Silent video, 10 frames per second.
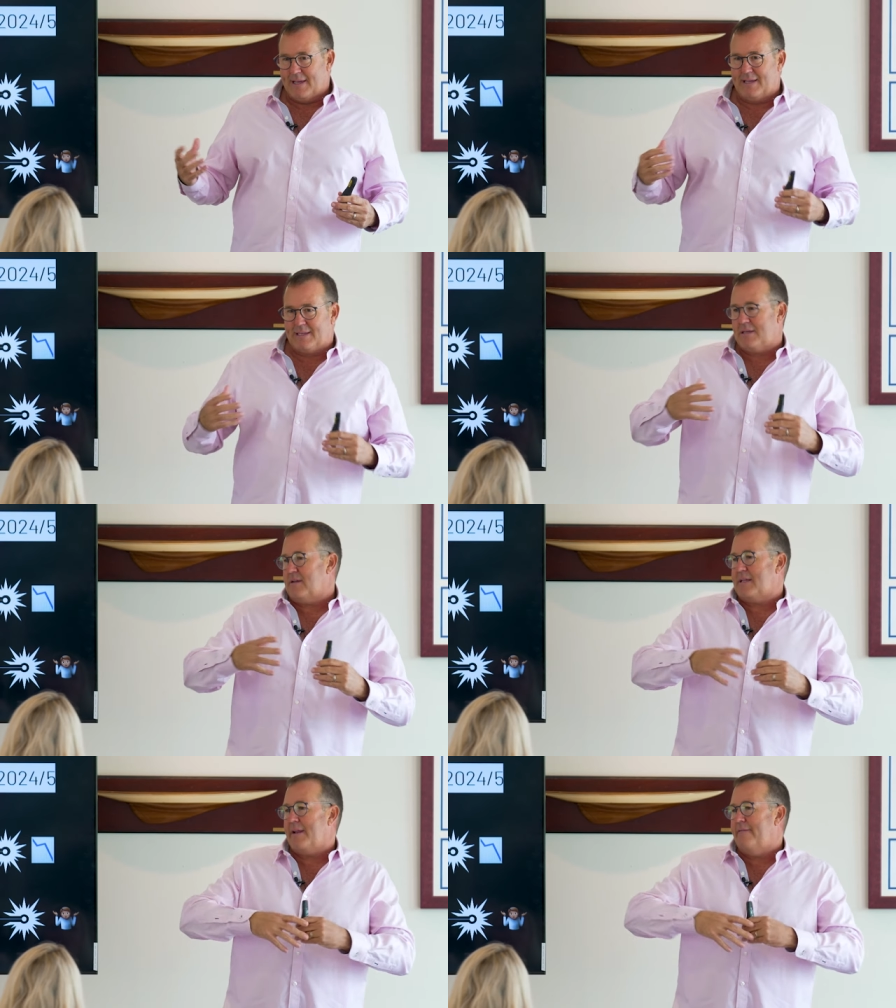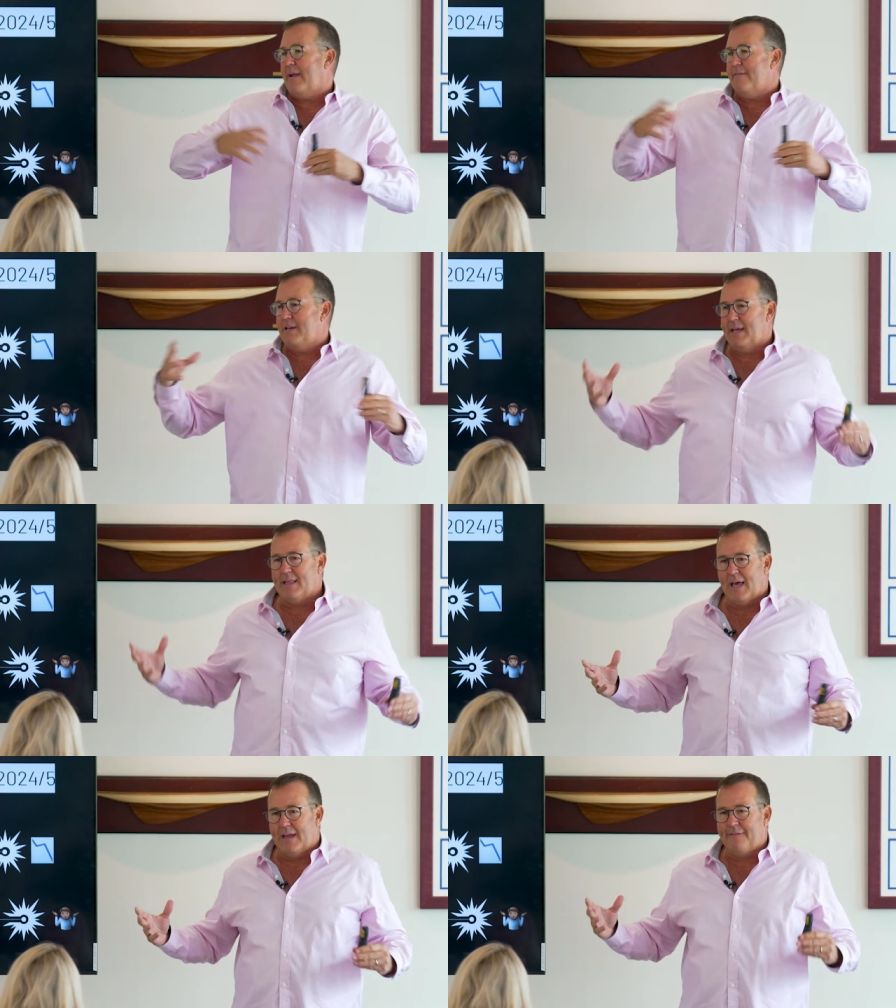that gets sucked out of everyday
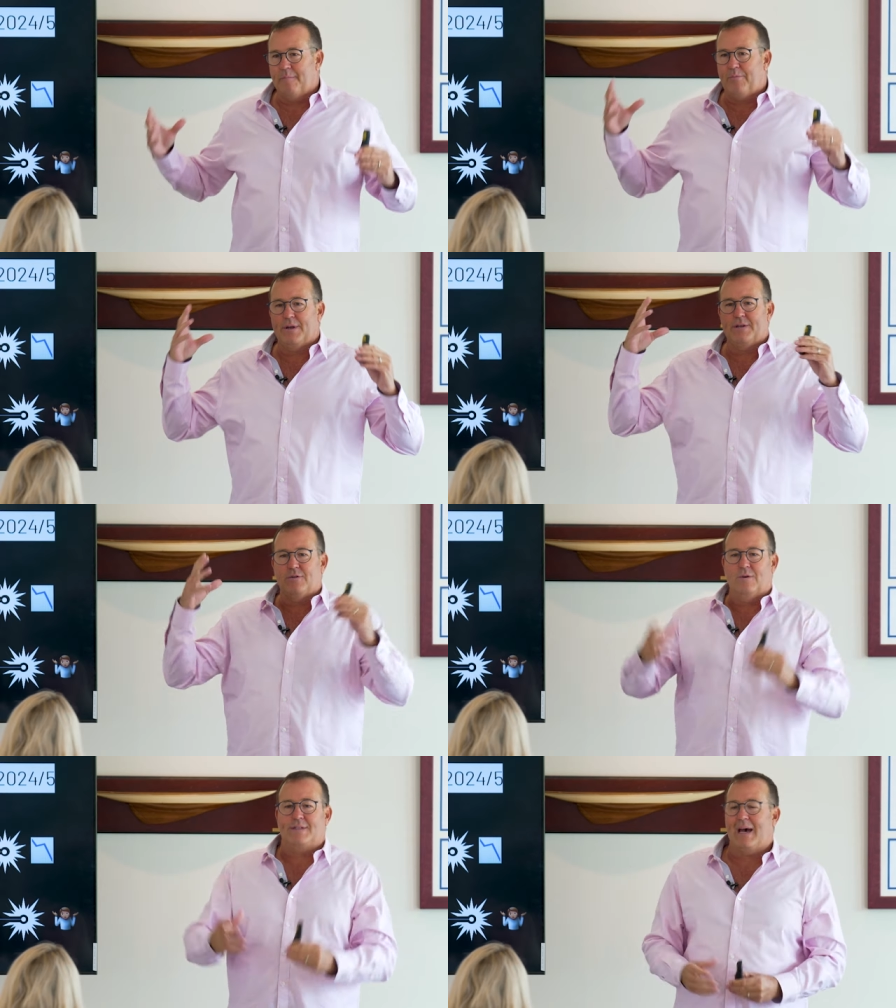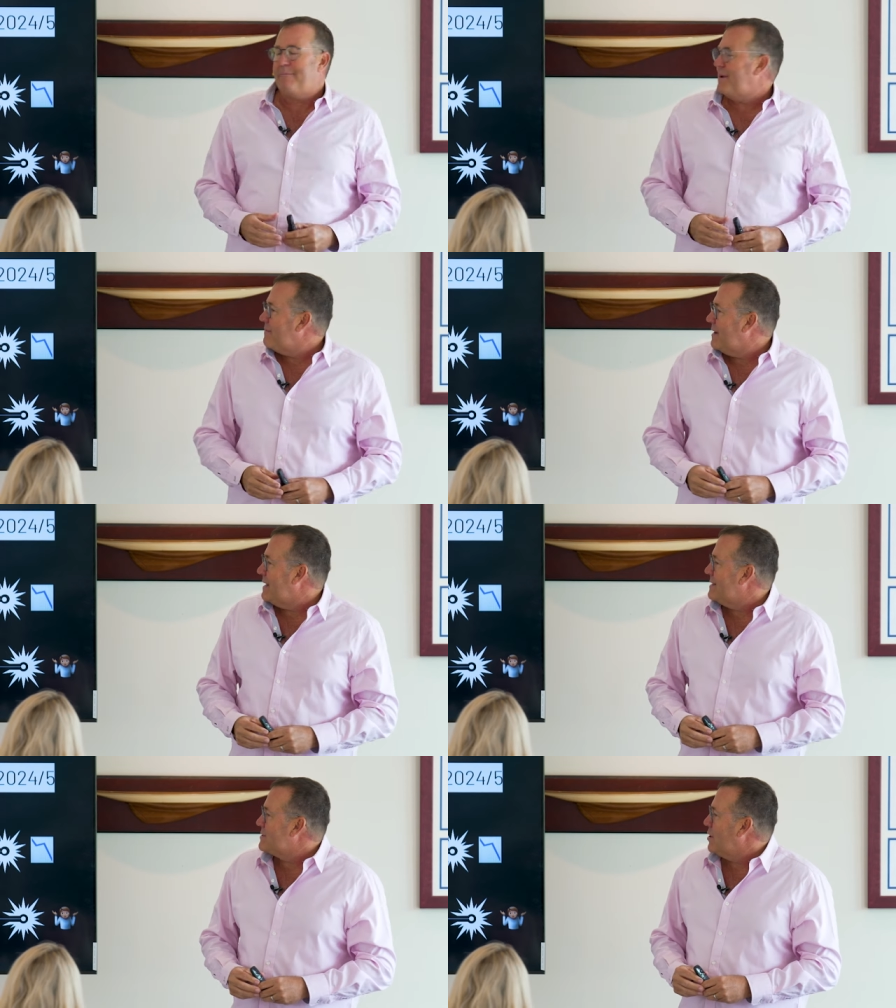life and put into what's happening,
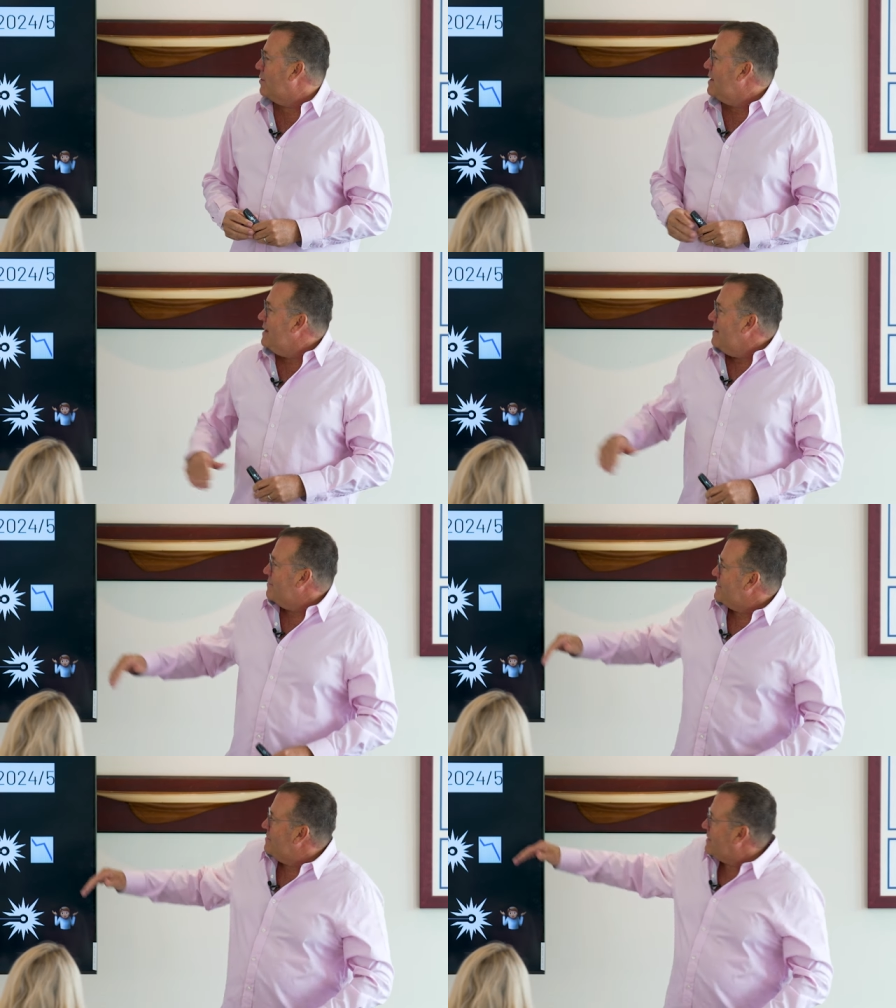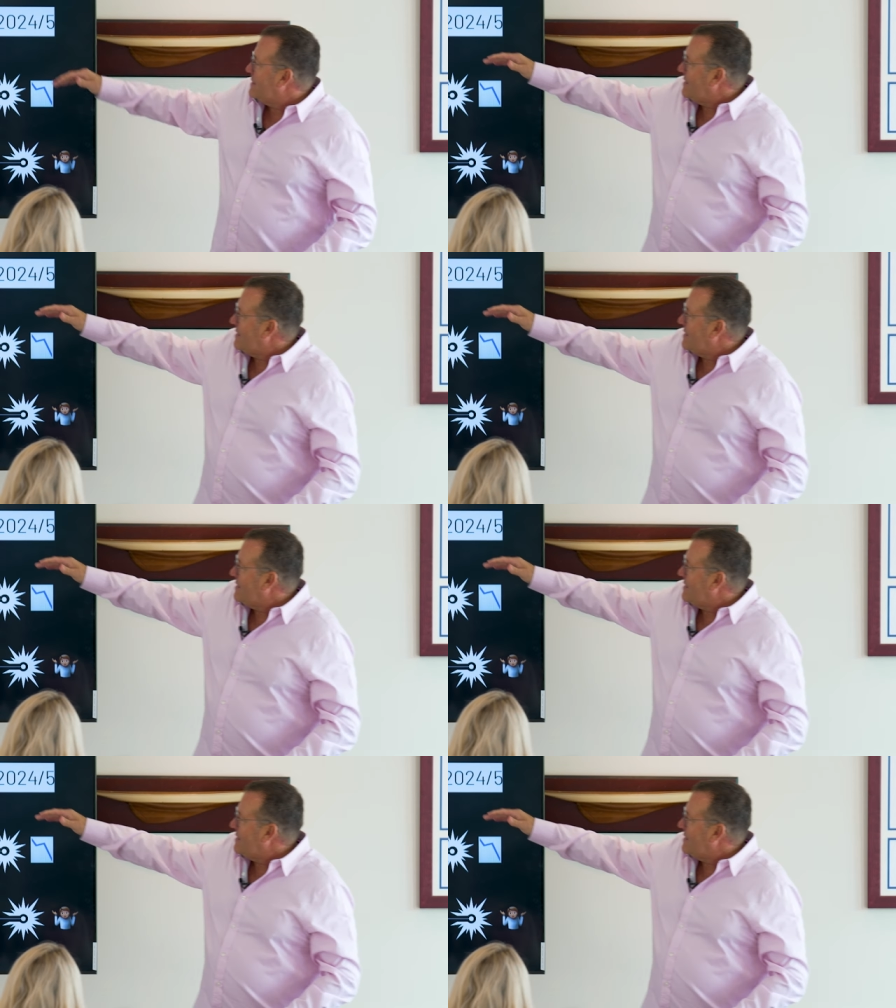right? And so when you look at